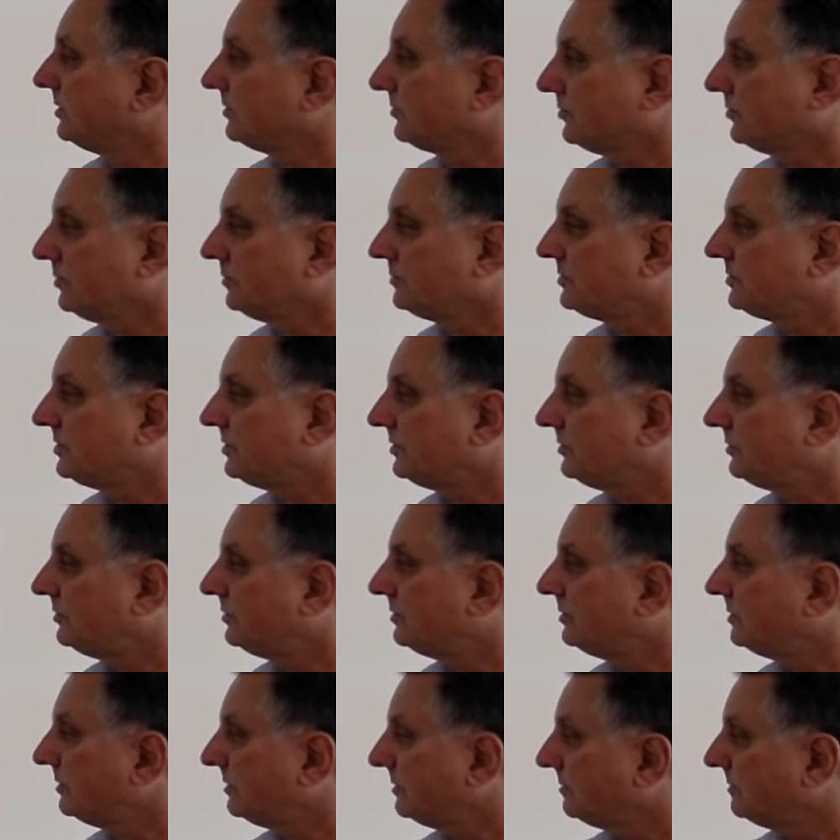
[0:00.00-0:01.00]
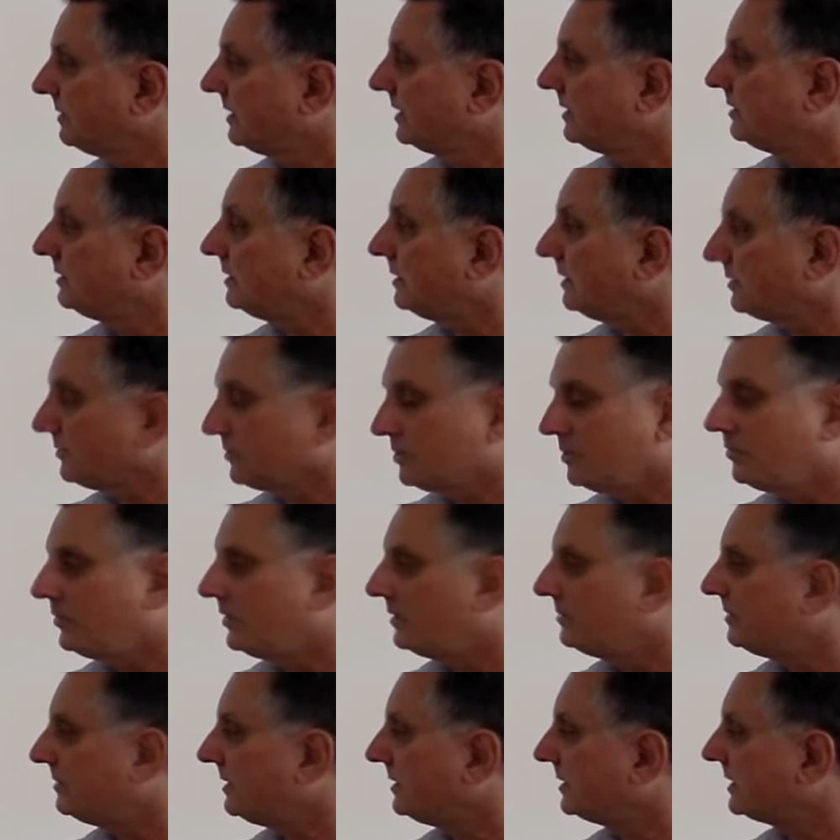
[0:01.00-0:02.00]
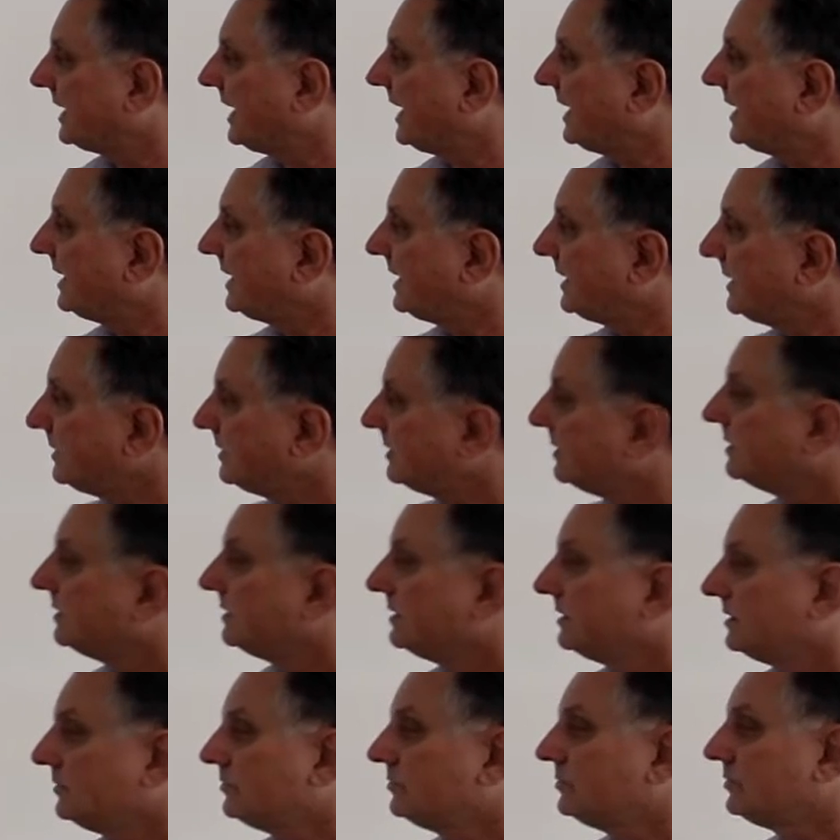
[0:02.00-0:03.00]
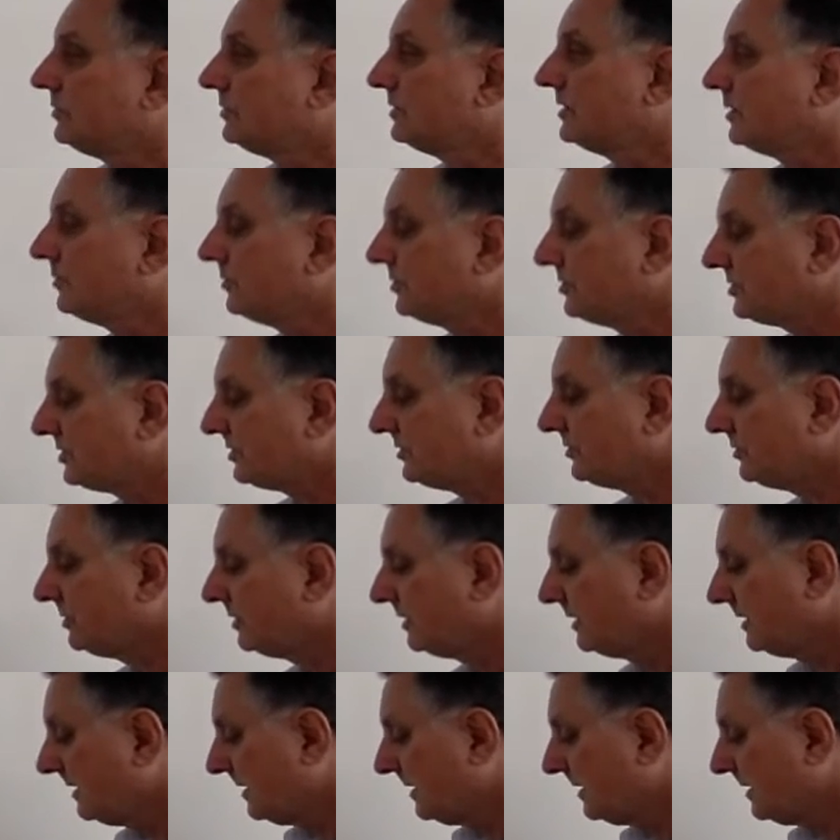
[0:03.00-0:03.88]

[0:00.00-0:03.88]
group 2 metal, or group 1 metal cation, rule number 2,